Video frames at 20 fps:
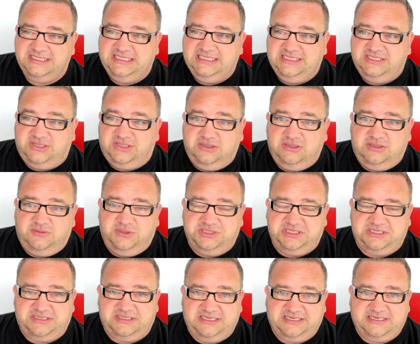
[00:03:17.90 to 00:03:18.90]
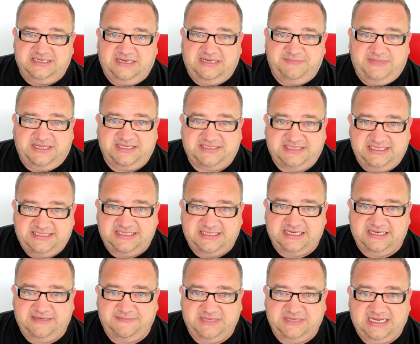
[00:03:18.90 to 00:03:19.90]
So, what did you think of that Man City
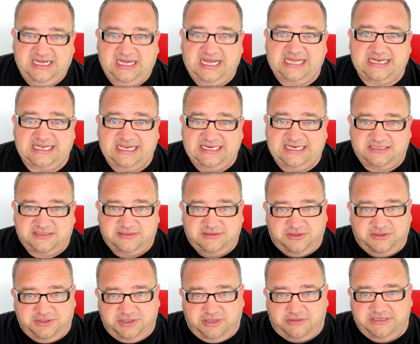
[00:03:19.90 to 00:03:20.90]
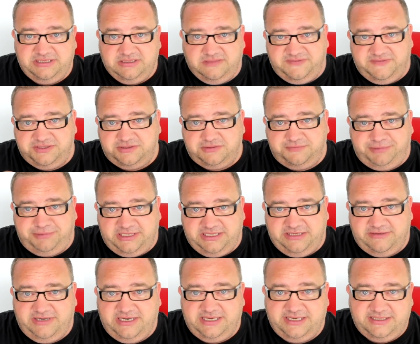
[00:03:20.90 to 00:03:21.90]
game then? I'd like to know your individual
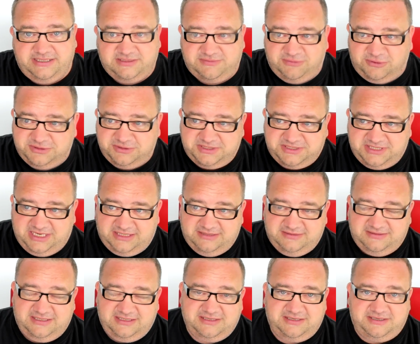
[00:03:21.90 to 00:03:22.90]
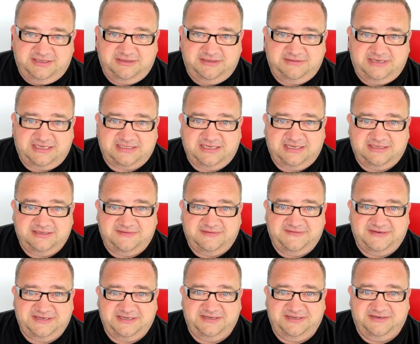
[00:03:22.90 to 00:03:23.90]
player ratings, one to ten. Thank you. That's the end of the
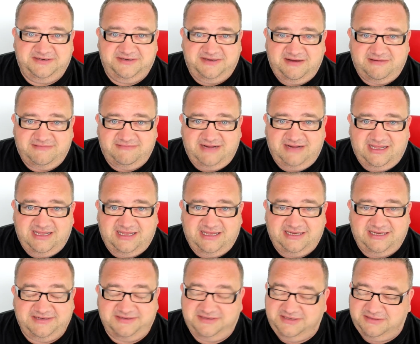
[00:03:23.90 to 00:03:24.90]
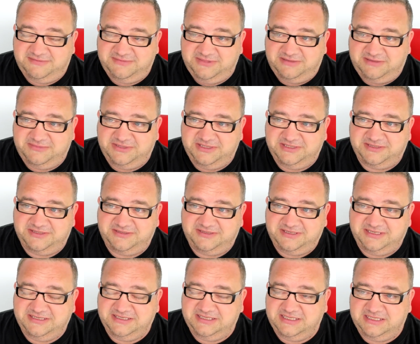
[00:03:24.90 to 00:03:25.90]
video. All right. No, I'm not. I'm only
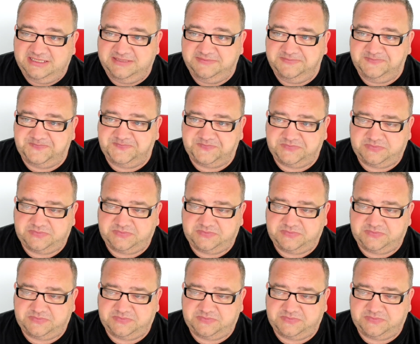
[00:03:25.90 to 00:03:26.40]
joking. Um.